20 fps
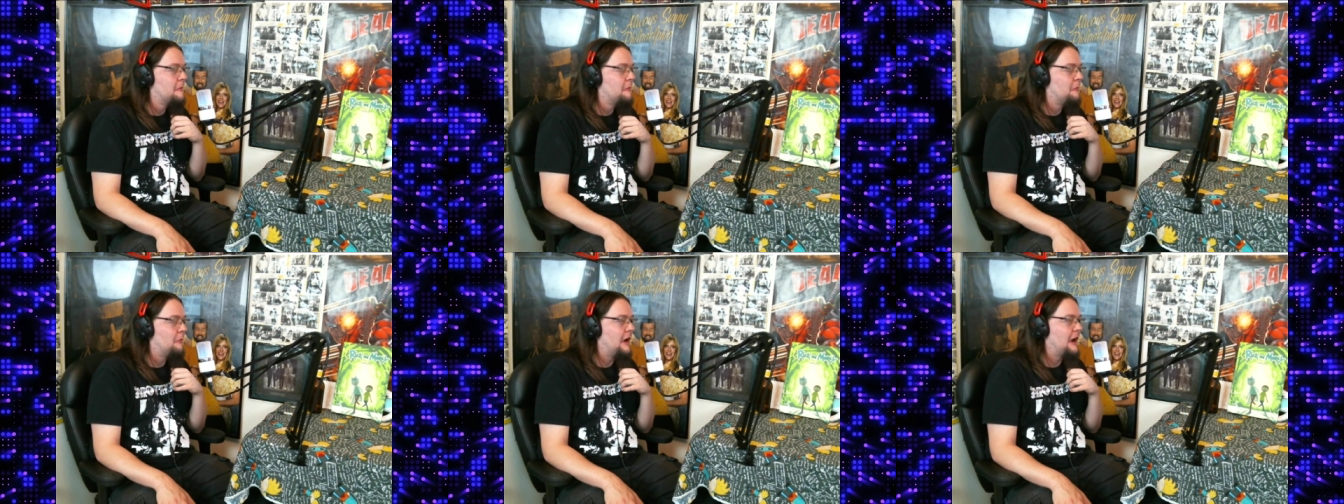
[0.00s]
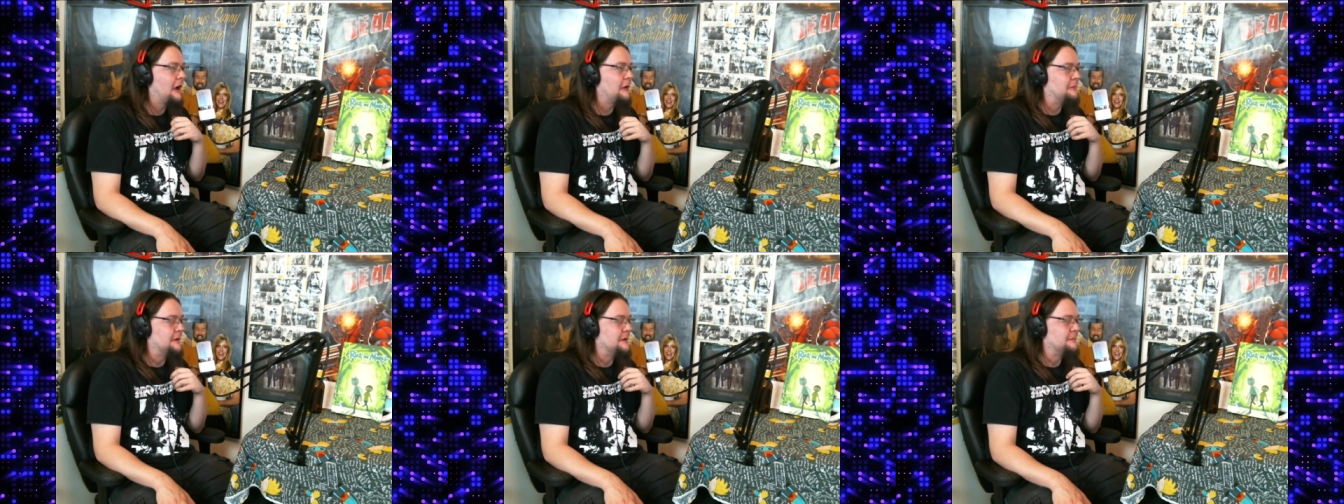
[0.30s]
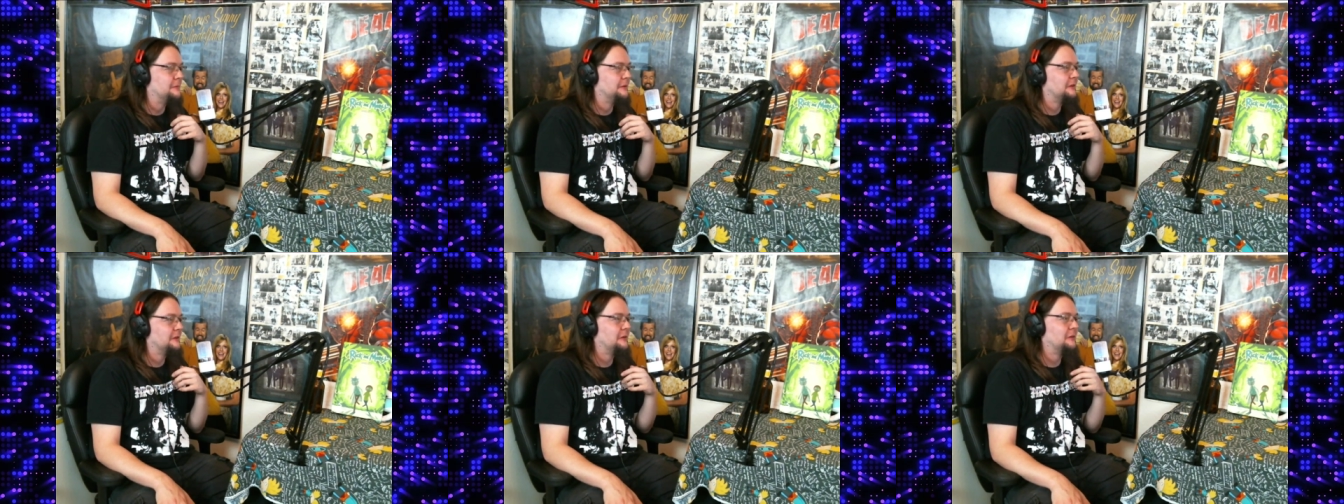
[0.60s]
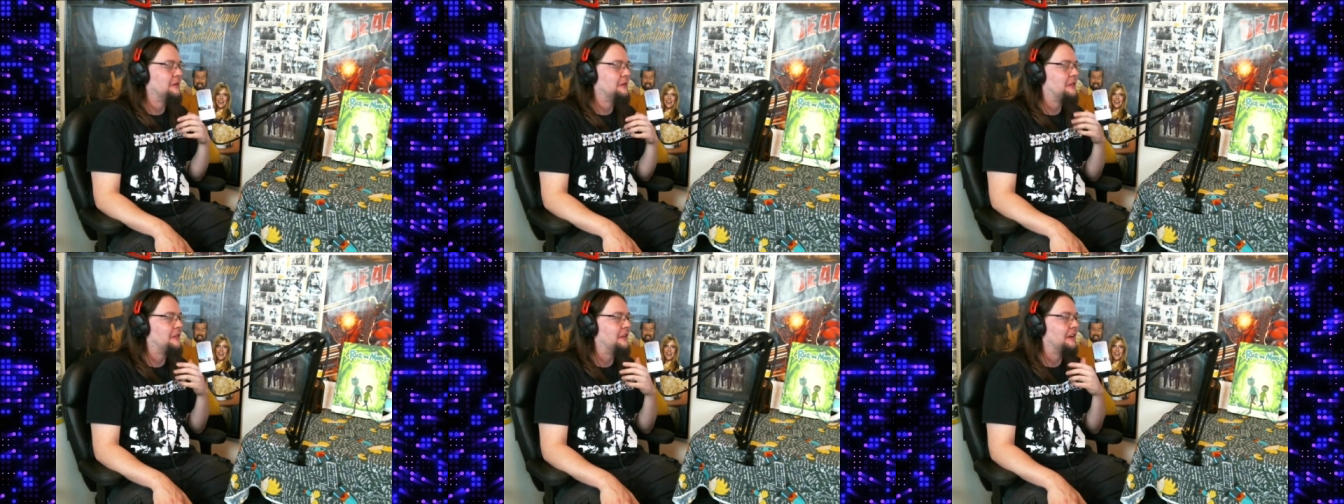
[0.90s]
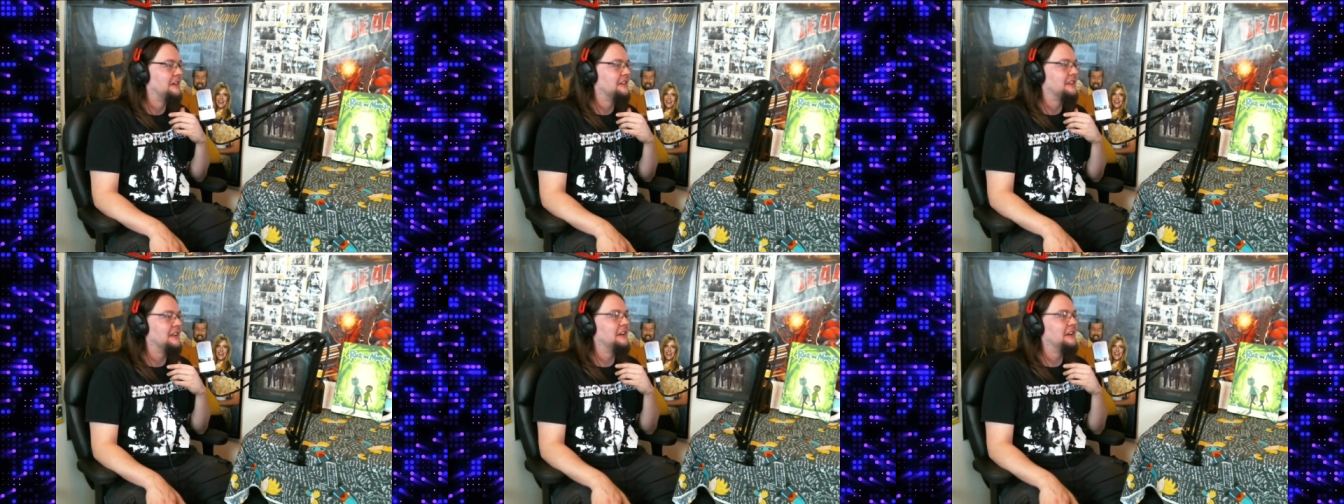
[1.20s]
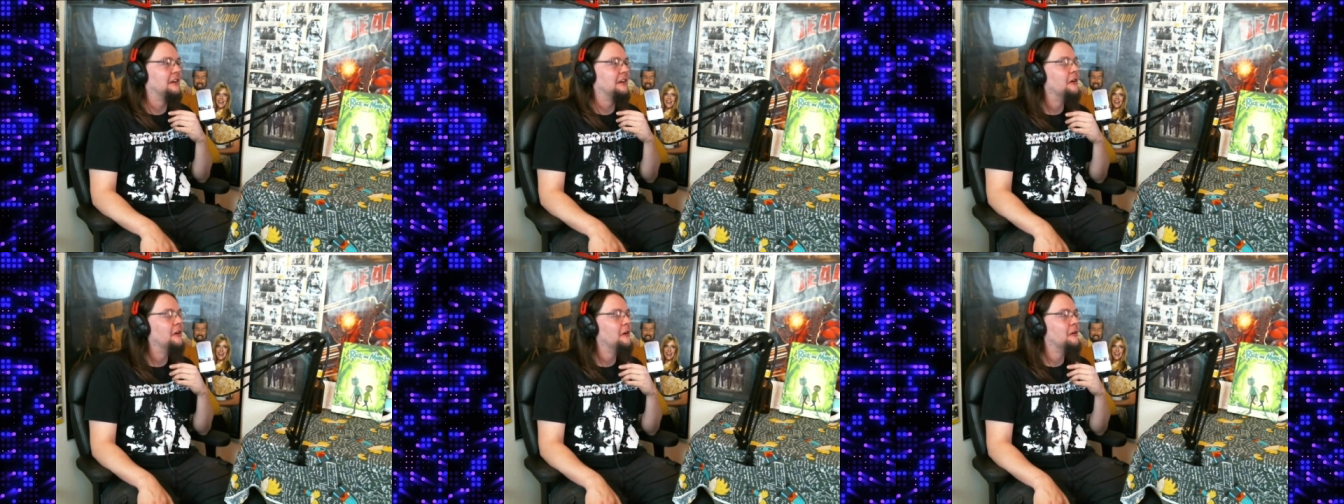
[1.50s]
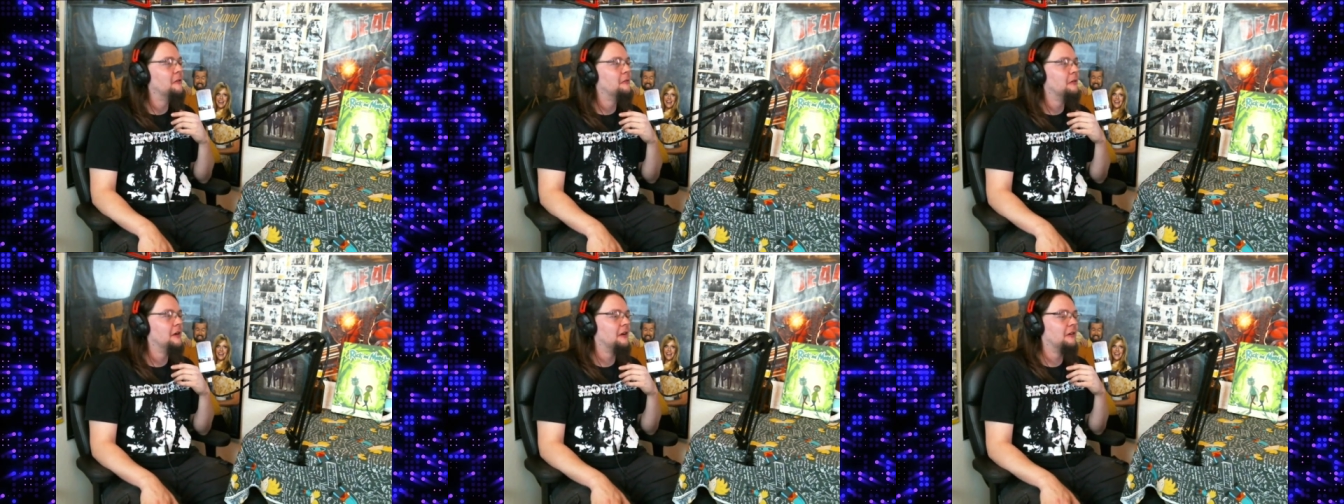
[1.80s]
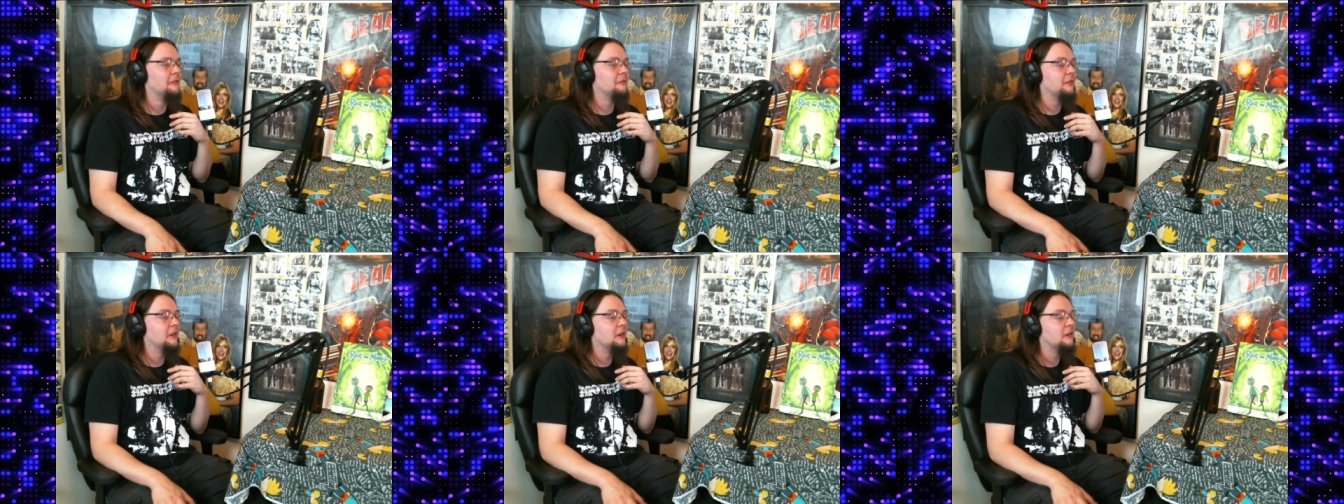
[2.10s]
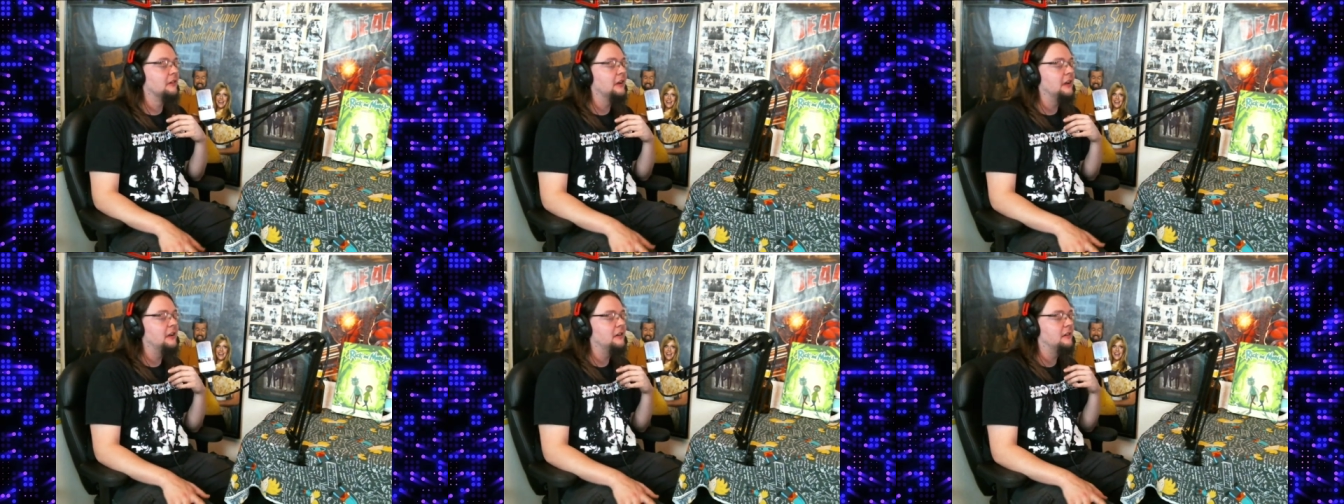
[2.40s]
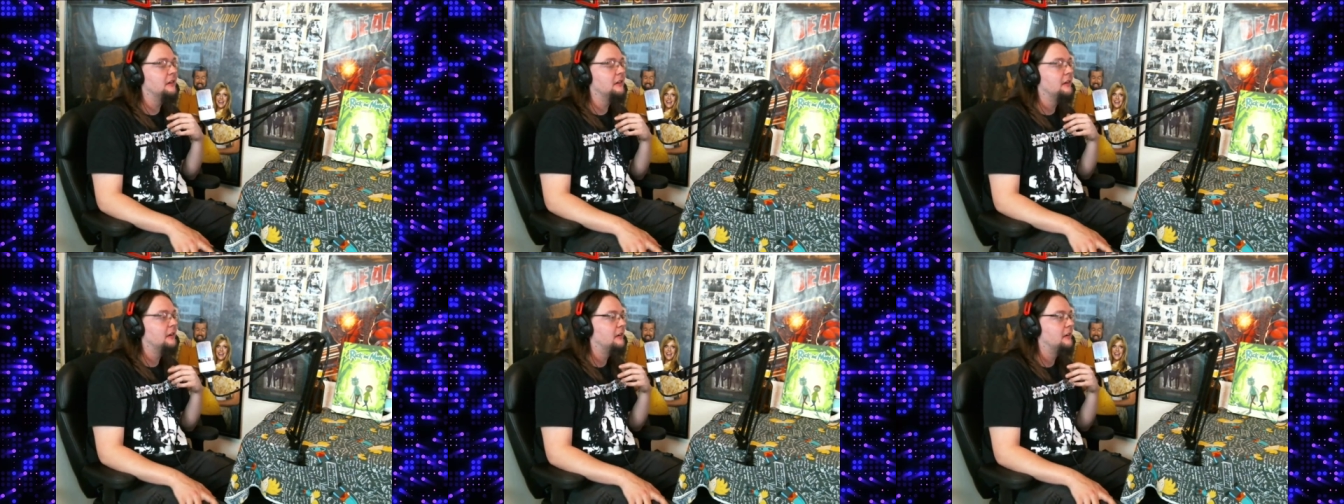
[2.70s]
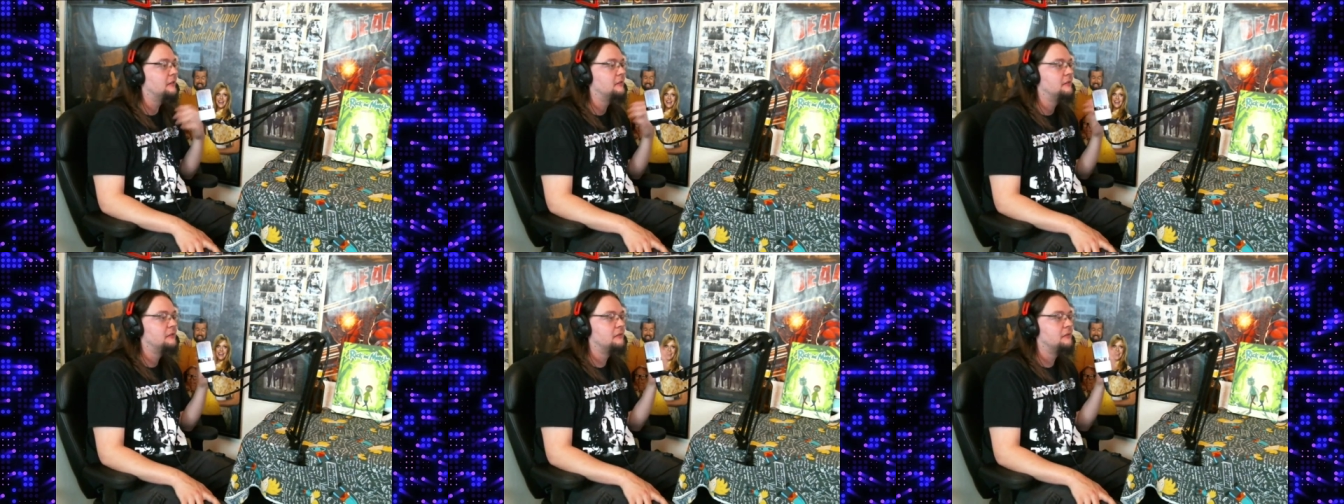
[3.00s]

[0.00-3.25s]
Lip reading: why people do the things they do. We don't need to know.